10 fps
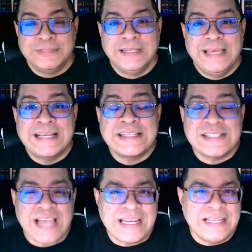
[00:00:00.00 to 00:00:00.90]

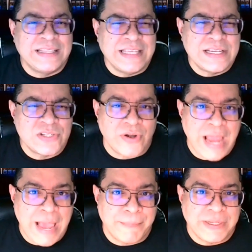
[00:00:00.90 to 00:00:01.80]
exciting things are
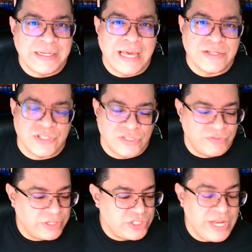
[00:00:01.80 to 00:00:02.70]
happening, not just
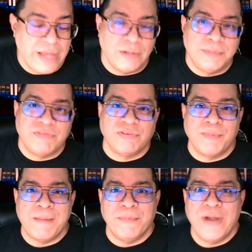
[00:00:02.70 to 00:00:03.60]
for the channel, but for
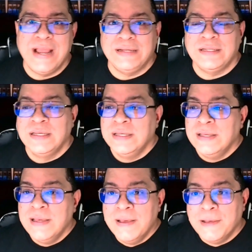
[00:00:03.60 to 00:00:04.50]
my brand.
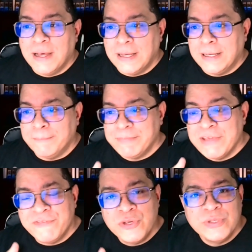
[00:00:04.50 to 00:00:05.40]

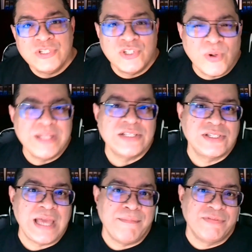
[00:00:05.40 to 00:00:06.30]
If you enjoy this
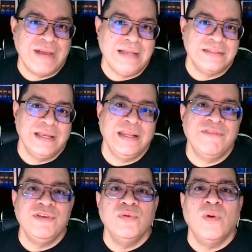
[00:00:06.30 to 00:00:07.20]
type of content,
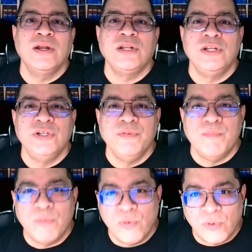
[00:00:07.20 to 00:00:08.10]
if you want to learn more